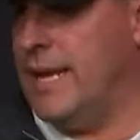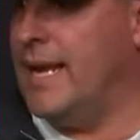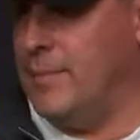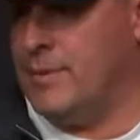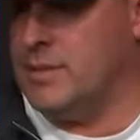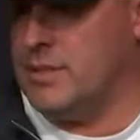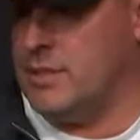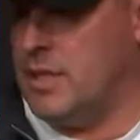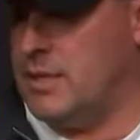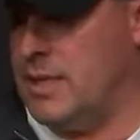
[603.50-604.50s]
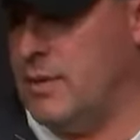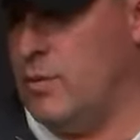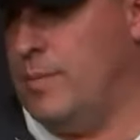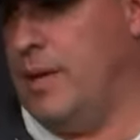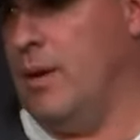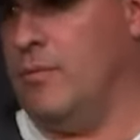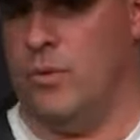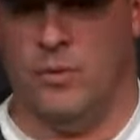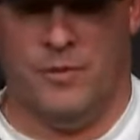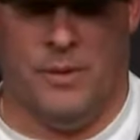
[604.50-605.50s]
at any position, I think it would be
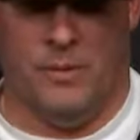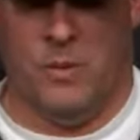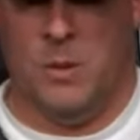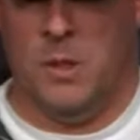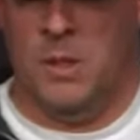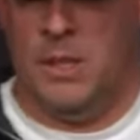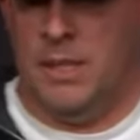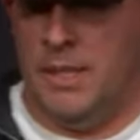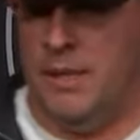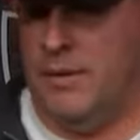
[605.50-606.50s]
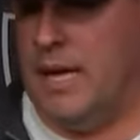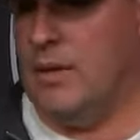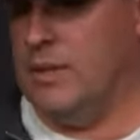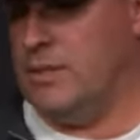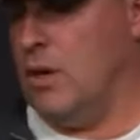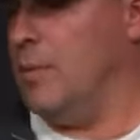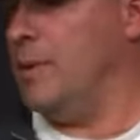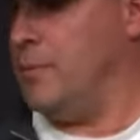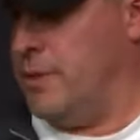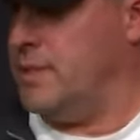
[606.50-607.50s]
helpful if you, you know, not only saw him in
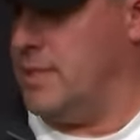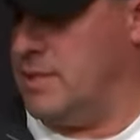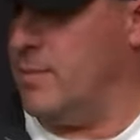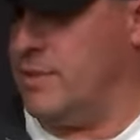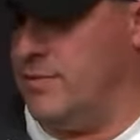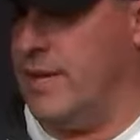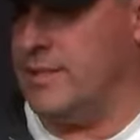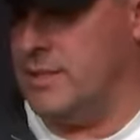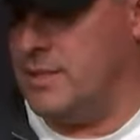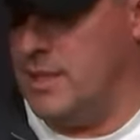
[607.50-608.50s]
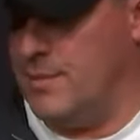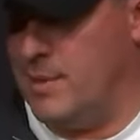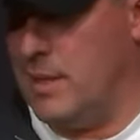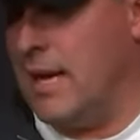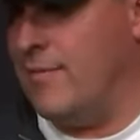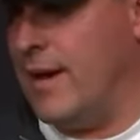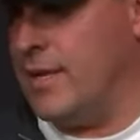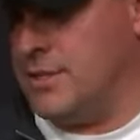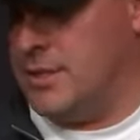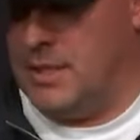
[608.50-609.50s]
the preseason, but you've actually seen him in live
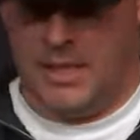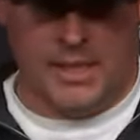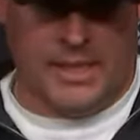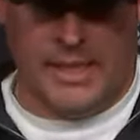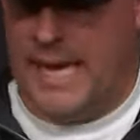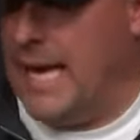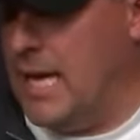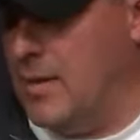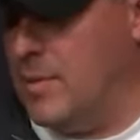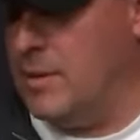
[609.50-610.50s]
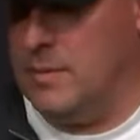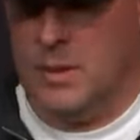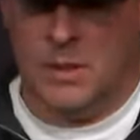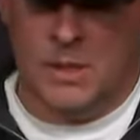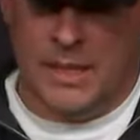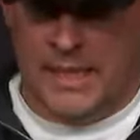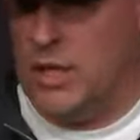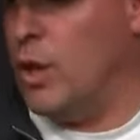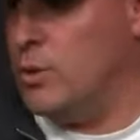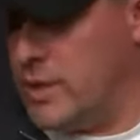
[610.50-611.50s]
action and in a game and in a
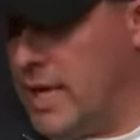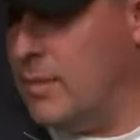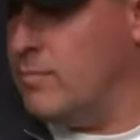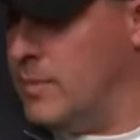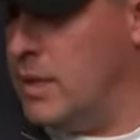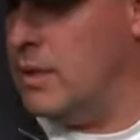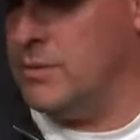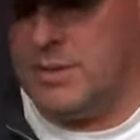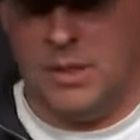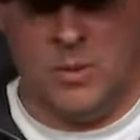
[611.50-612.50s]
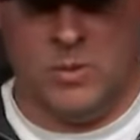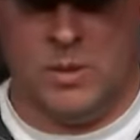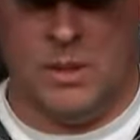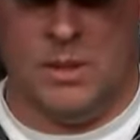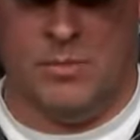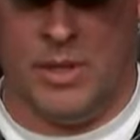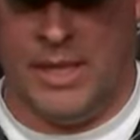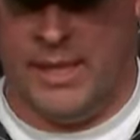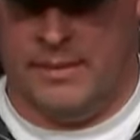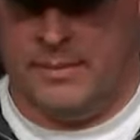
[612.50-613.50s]
close game, you know. So,
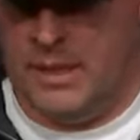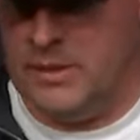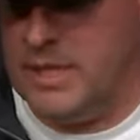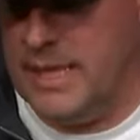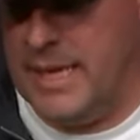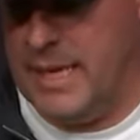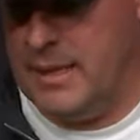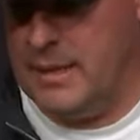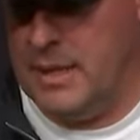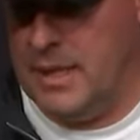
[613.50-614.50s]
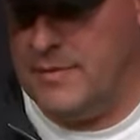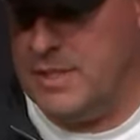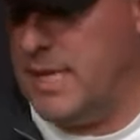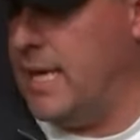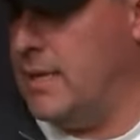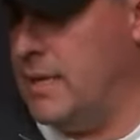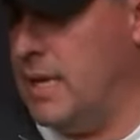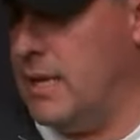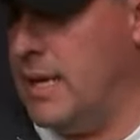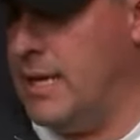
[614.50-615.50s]
Brian, you know, today and obviously Aiden in
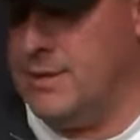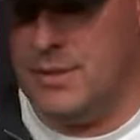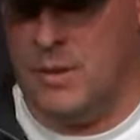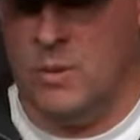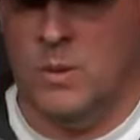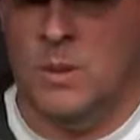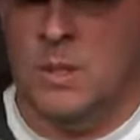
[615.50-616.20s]
L.A. So,